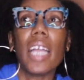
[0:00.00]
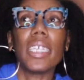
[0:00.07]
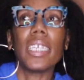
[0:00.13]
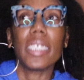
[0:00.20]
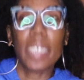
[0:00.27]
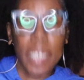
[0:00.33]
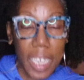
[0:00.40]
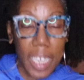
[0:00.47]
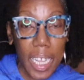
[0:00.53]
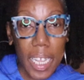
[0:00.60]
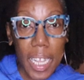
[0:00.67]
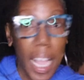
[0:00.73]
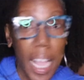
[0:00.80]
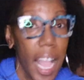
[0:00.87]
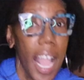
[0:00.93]

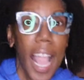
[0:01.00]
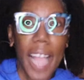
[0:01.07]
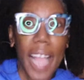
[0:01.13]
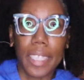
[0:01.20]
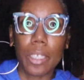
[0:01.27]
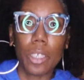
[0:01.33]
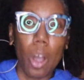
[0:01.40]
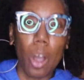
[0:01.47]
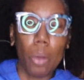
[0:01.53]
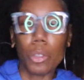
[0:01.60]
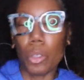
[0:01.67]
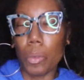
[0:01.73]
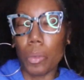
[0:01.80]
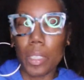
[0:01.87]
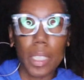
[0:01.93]
she had to go
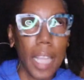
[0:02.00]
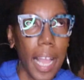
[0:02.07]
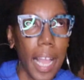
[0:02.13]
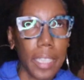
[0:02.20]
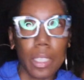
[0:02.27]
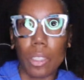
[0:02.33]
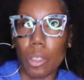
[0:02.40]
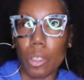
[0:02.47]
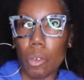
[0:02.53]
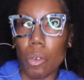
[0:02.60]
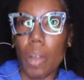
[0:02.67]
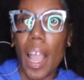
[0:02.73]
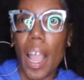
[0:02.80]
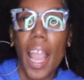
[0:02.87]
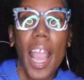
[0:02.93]
do what she had to do